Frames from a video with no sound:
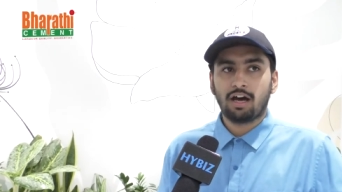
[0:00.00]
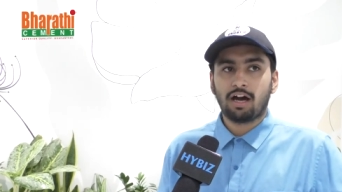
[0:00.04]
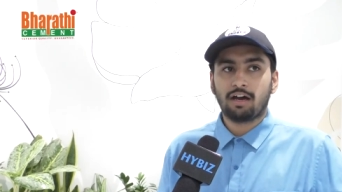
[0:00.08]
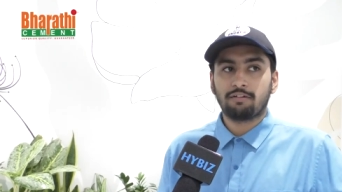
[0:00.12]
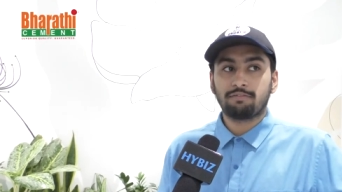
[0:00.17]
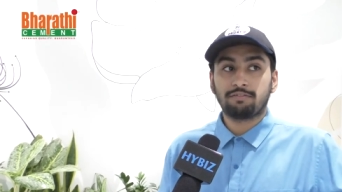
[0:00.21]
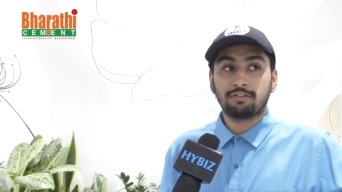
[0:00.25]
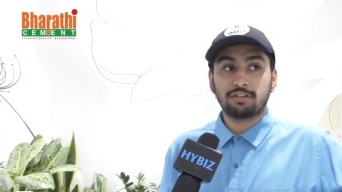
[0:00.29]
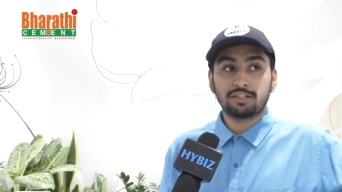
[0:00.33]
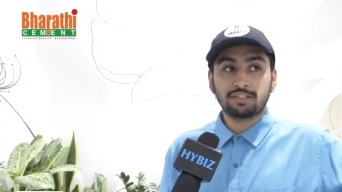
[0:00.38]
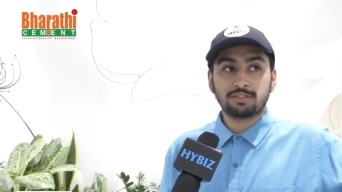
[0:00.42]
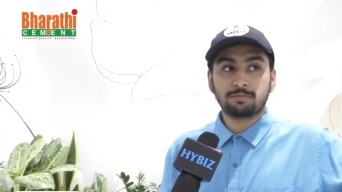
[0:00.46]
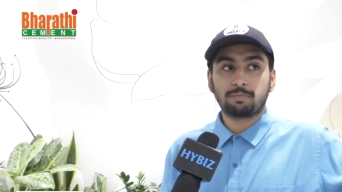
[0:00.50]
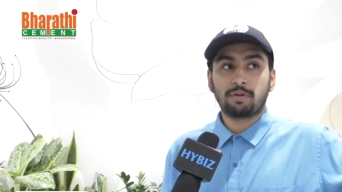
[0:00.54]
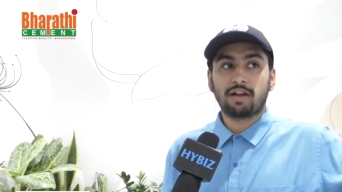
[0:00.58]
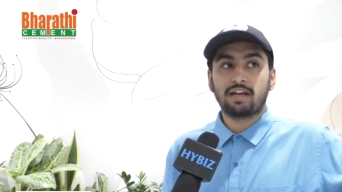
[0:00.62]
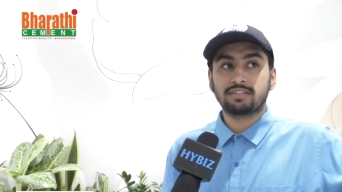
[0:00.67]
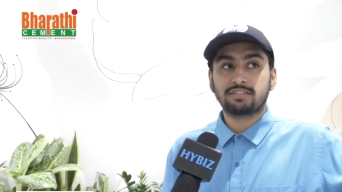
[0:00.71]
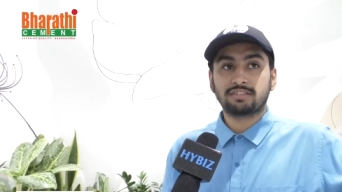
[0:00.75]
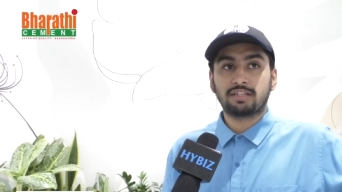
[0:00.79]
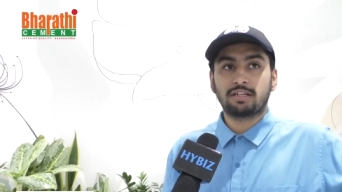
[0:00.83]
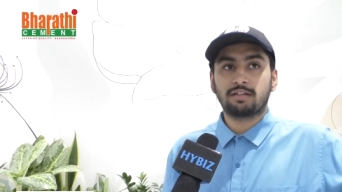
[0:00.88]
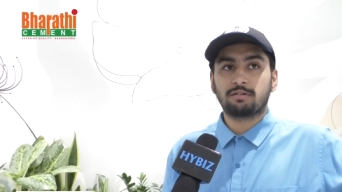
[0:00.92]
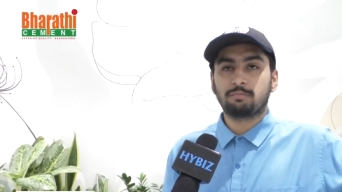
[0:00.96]
Our first
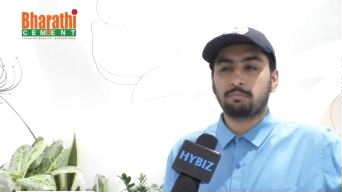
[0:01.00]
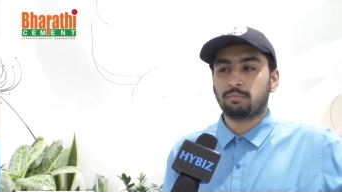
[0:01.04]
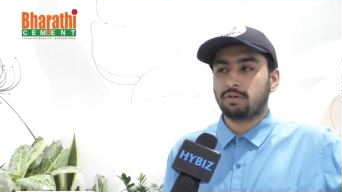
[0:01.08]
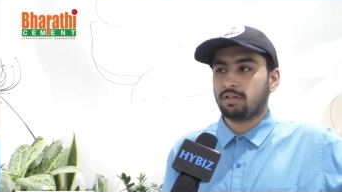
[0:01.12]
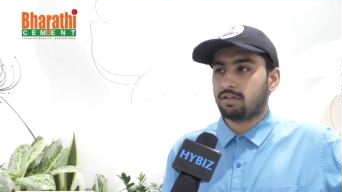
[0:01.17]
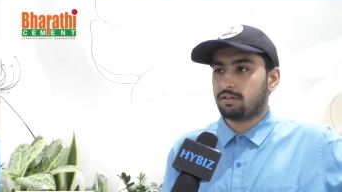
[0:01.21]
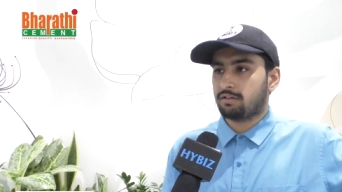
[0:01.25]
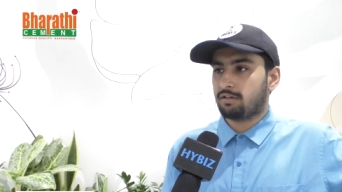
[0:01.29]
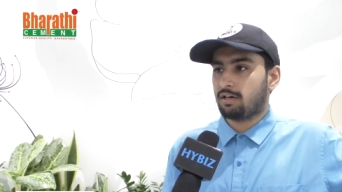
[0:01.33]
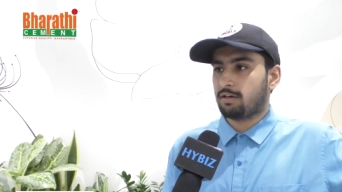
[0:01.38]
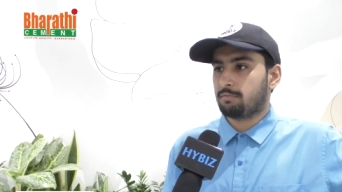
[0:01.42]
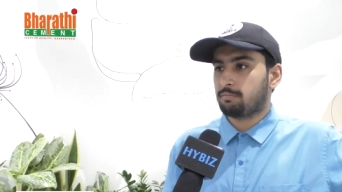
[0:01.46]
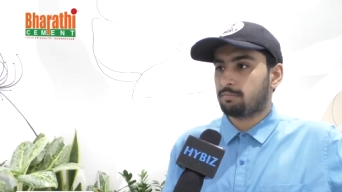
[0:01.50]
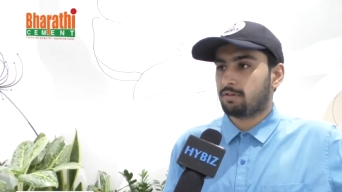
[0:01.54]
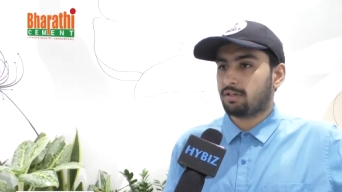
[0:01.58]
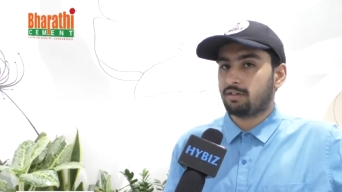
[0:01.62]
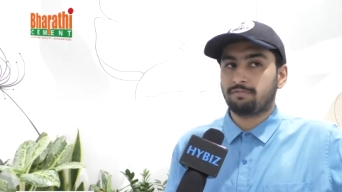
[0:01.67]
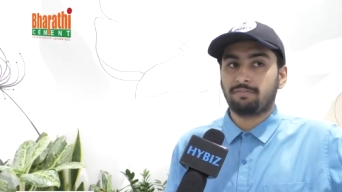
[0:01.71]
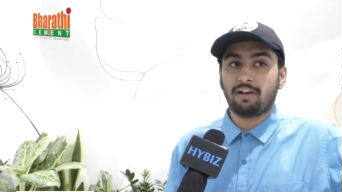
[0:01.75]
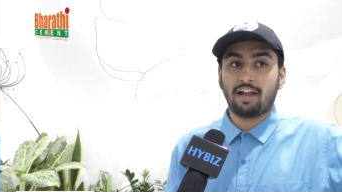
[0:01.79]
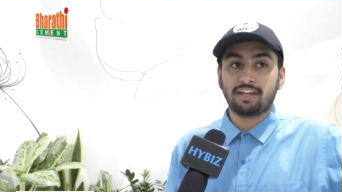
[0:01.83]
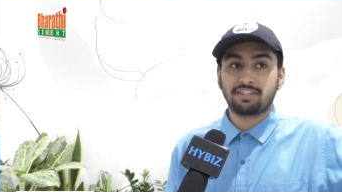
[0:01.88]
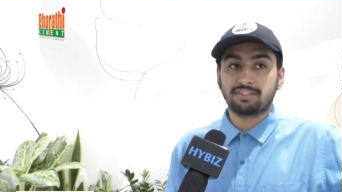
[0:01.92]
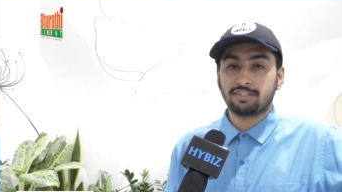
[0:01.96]
branch, um,
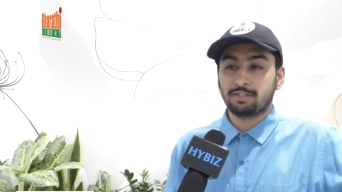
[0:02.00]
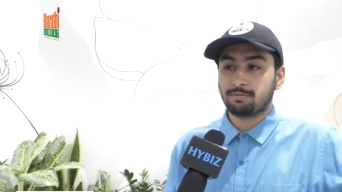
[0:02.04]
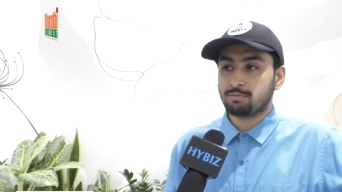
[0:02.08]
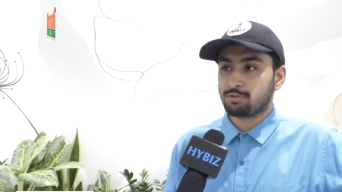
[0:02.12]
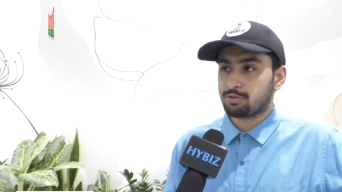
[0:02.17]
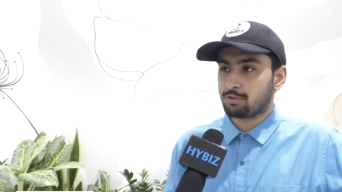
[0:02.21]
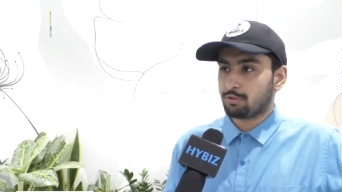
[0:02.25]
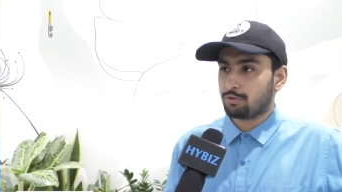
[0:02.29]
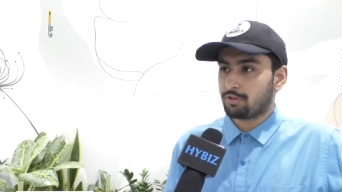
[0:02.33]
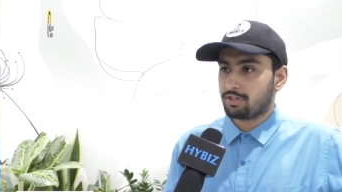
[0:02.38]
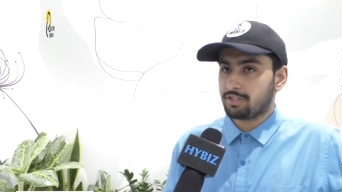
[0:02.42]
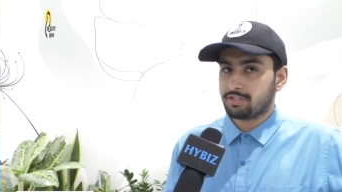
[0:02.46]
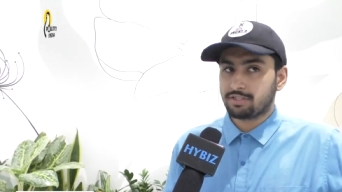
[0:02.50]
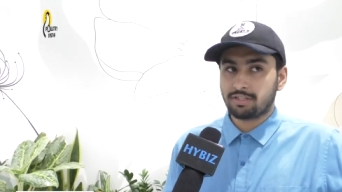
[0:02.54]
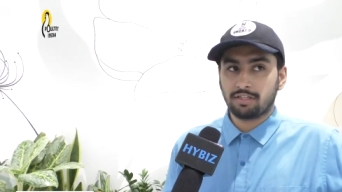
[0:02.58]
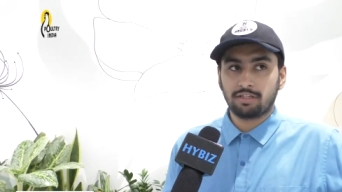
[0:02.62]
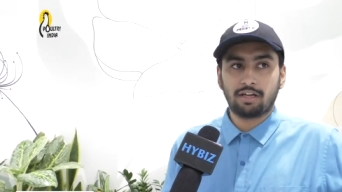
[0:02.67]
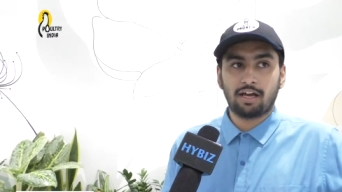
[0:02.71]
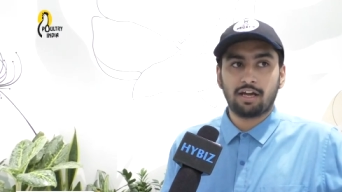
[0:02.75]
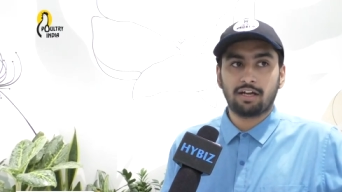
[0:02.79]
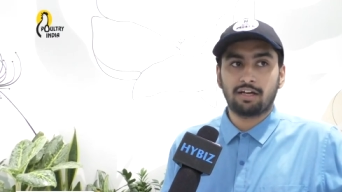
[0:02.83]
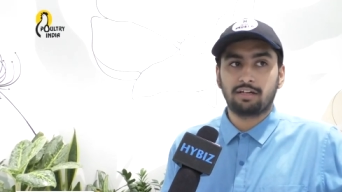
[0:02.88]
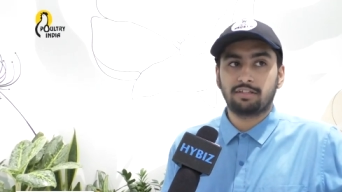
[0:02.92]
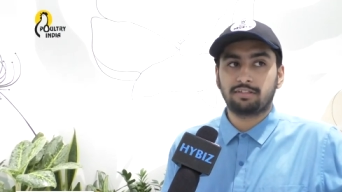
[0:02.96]
flagship store is
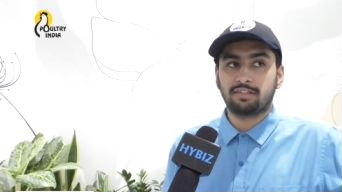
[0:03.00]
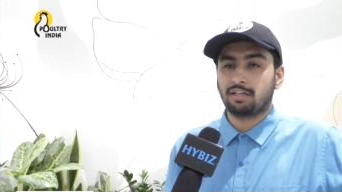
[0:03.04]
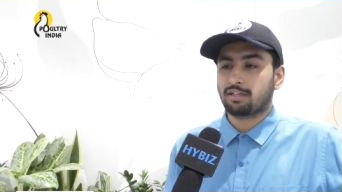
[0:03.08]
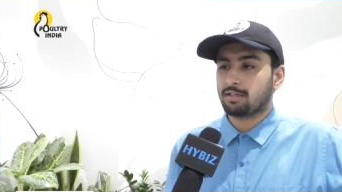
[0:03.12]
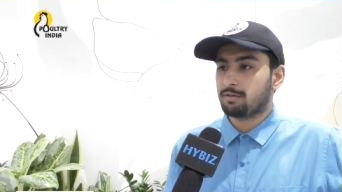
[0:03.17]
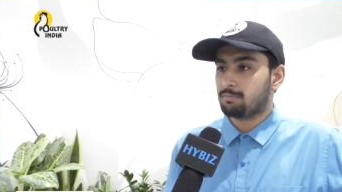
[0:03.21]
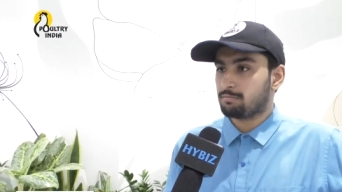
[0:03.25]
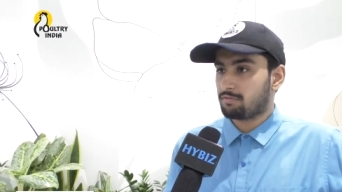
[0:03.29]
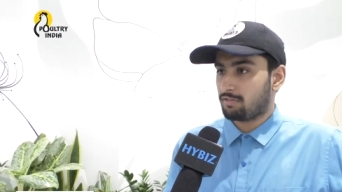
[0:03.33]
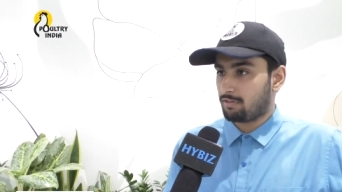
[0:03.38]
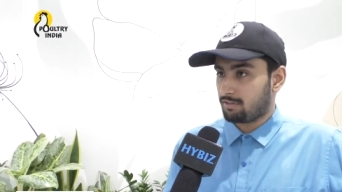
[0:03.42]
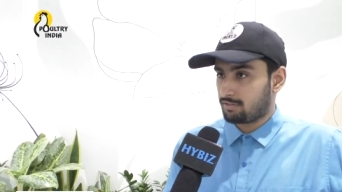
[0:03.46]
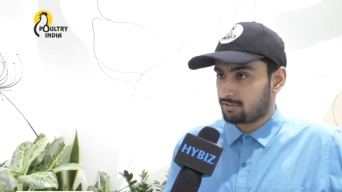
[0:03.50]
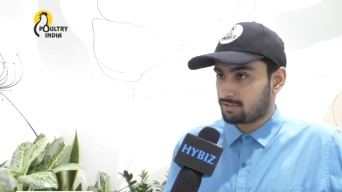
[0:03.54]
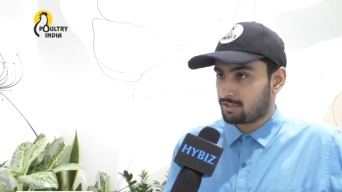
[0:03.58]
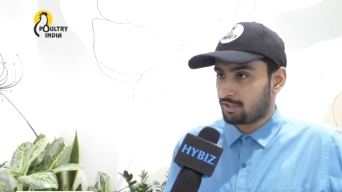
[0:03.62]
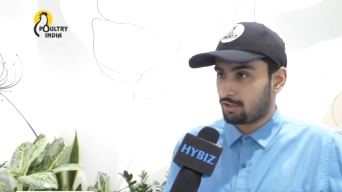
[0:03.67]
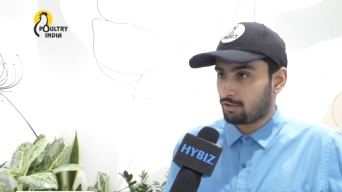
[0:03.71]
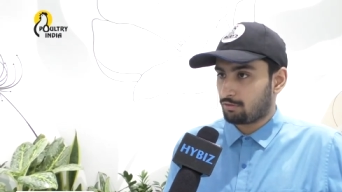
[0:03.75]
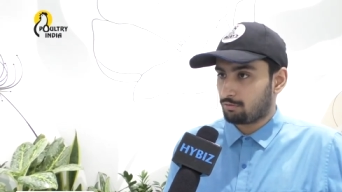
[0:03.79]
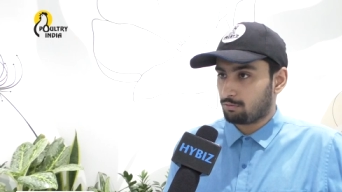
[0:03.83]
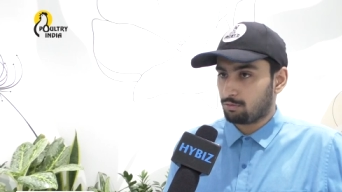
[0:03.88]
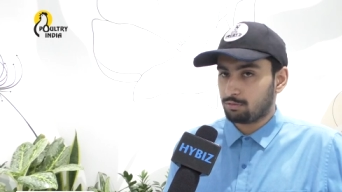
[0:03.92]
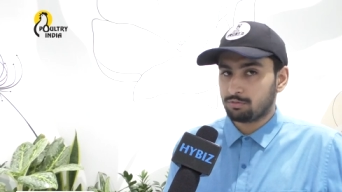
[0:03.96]
in uh, Durgam
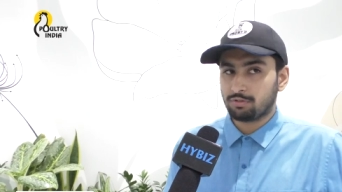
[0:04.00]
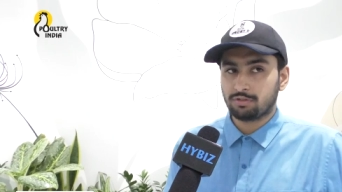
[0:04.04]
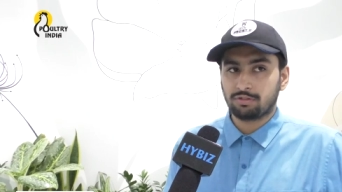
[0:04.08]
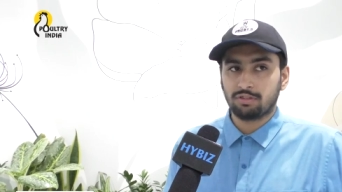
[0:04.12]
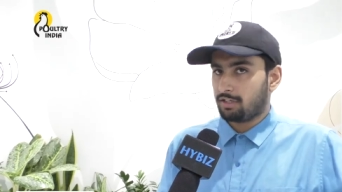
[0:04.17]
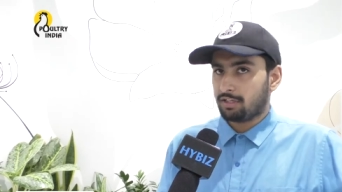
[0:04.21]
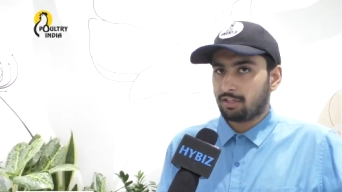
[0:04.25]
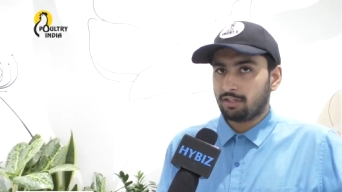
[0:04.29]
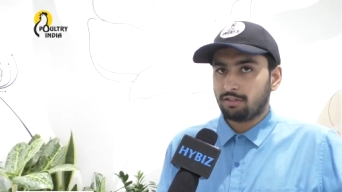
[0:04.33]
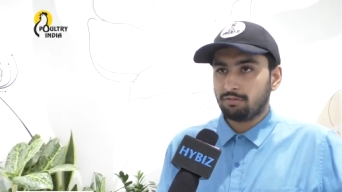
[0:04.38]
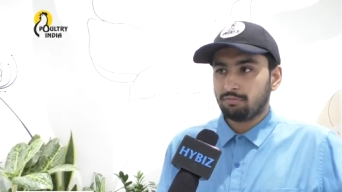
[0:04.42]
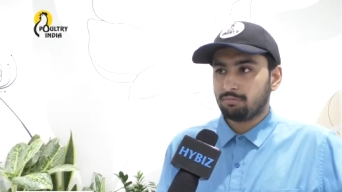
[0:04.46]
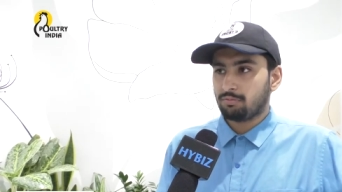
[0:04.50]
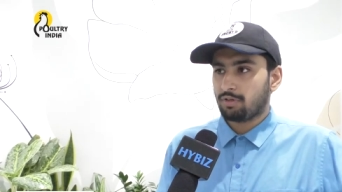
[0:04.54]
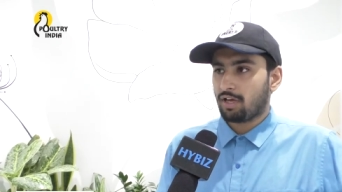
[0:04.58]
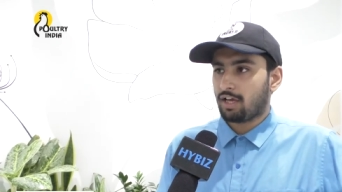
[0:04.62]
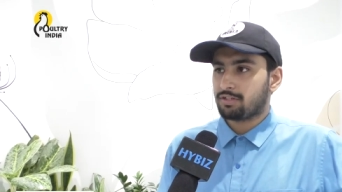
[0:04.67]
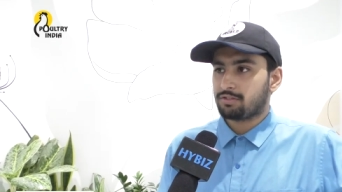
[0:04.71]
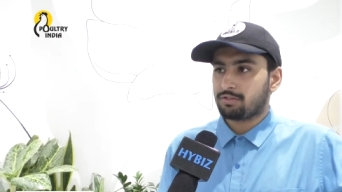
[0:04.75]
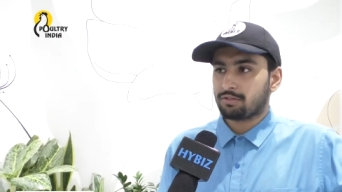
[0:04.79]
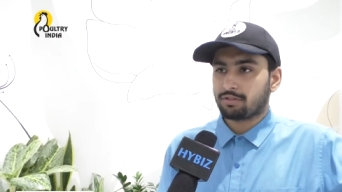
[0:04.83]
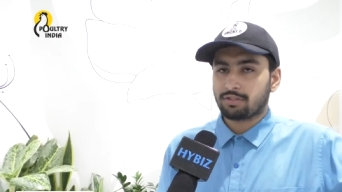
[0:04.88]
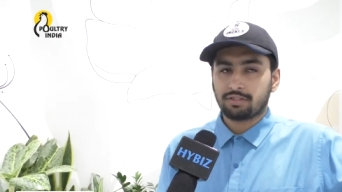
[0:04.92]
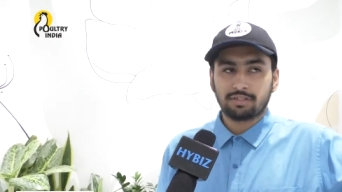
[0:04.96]
Cheruvu here
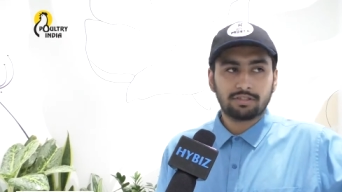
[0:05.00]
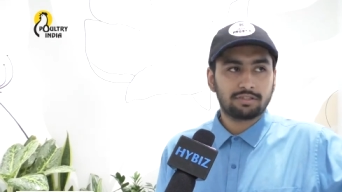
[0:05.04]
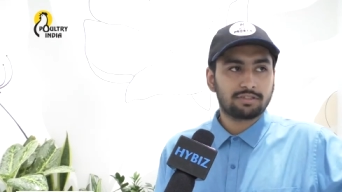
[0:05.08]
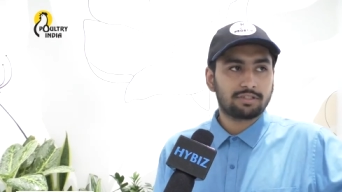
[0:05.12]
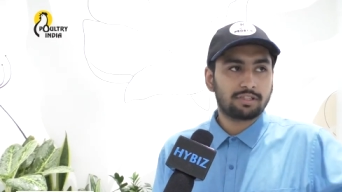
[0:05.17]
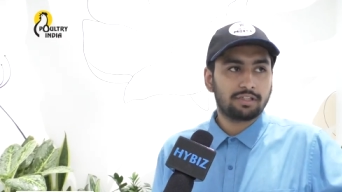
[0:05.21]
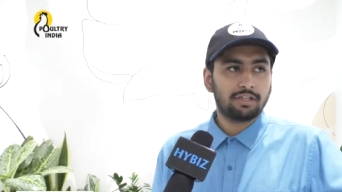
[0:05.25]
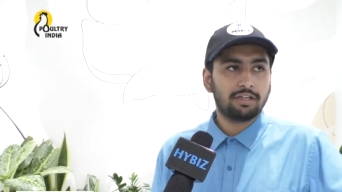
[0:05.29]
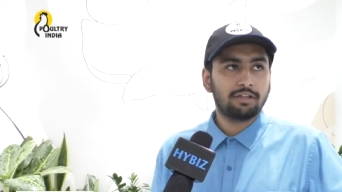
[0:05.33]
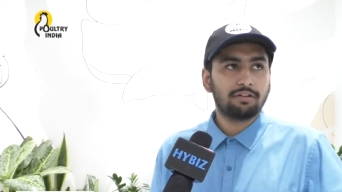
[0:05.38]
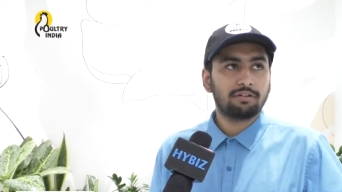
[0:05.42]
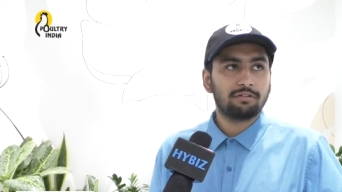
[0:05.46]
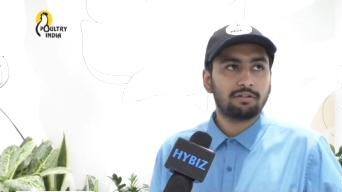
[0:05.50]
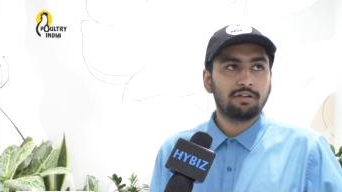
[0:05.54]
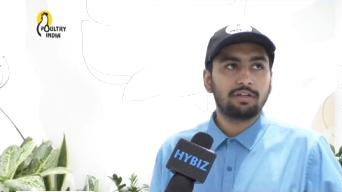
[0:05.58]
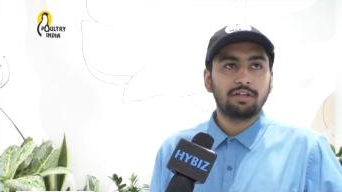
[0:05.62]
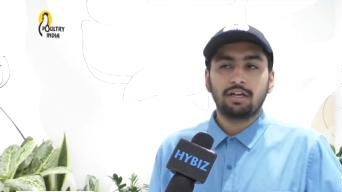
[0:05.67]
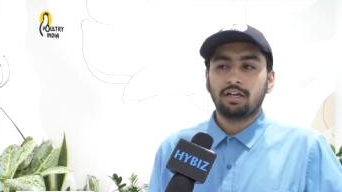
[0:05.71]
as you can see